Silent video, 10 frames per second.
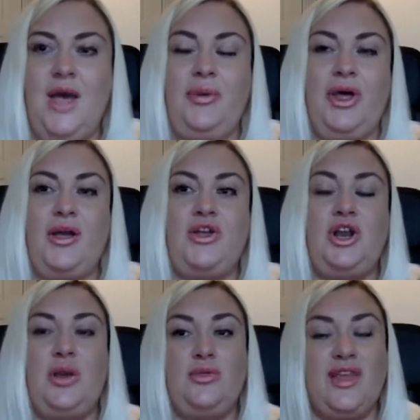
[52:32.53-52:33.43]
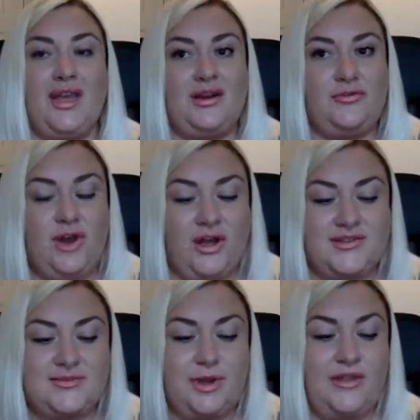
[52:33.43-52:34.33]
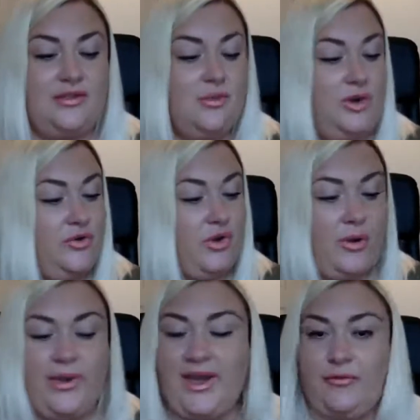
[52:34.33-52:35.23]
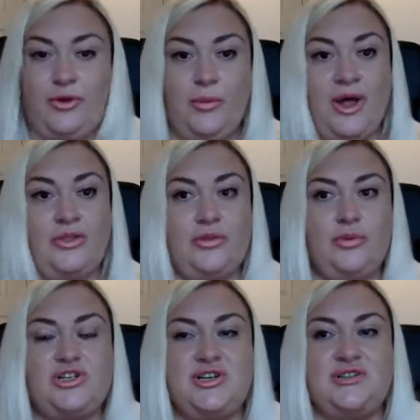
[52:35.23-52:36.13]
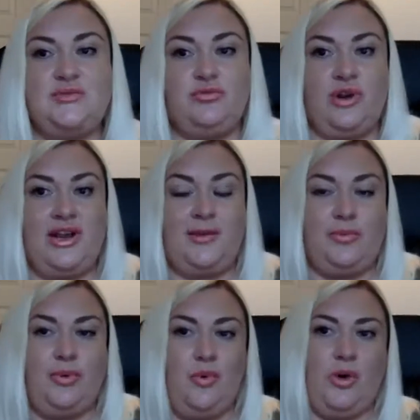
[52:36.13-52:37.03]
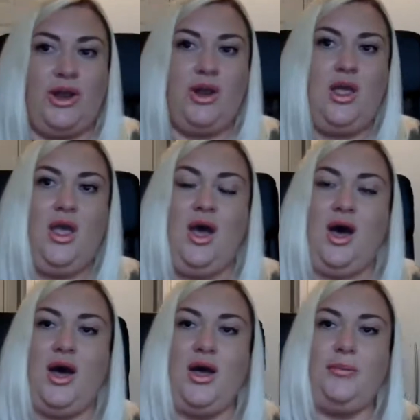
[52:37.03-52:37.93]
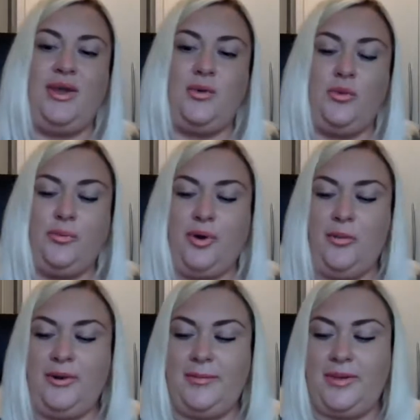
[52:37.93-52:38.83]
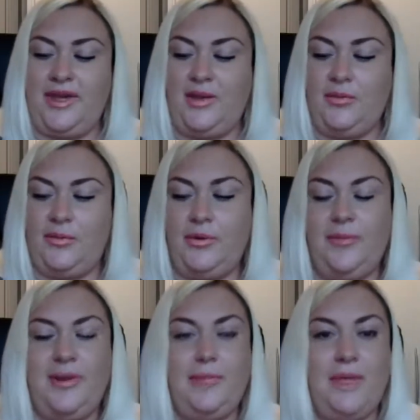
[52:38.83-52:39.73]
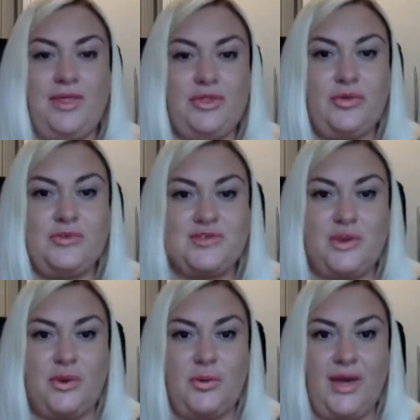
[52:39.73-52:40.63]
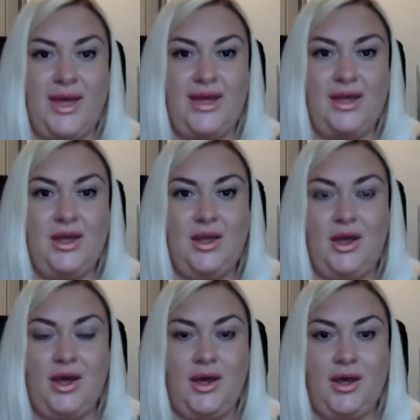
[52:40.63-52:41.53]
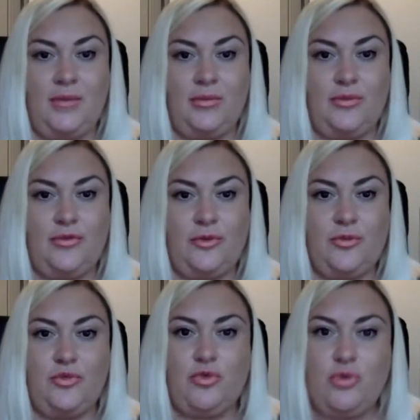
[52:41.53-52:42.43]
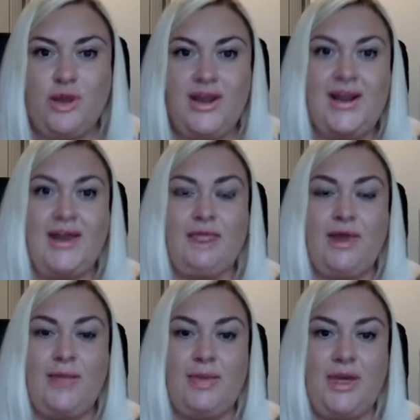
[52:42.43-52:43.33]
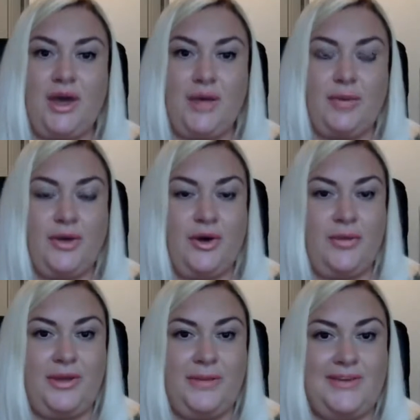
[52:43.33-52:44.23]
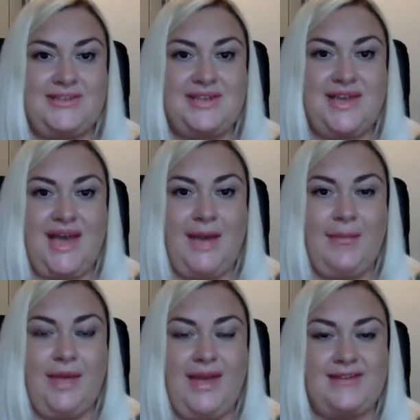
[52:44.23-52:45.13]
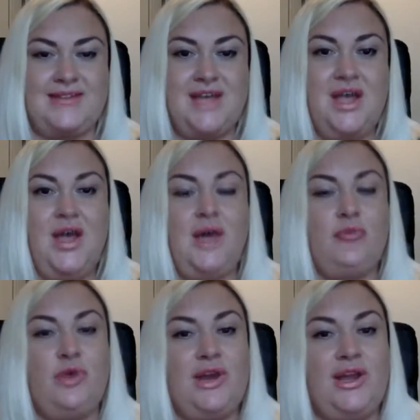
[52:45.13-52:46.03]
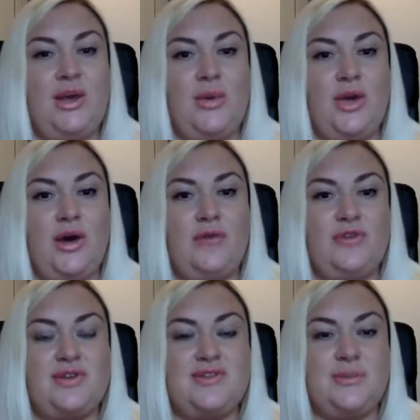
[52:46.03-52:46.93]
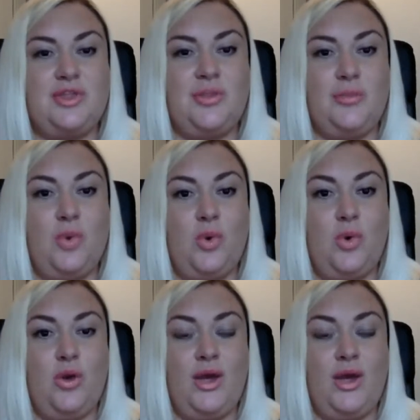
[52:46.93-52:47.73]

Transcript: But, you know, the end of last month, and we're growing every month, which is really important. It will probably be, we're probably a month or so away from really ramping up our PPC campaigns and really going after some of the more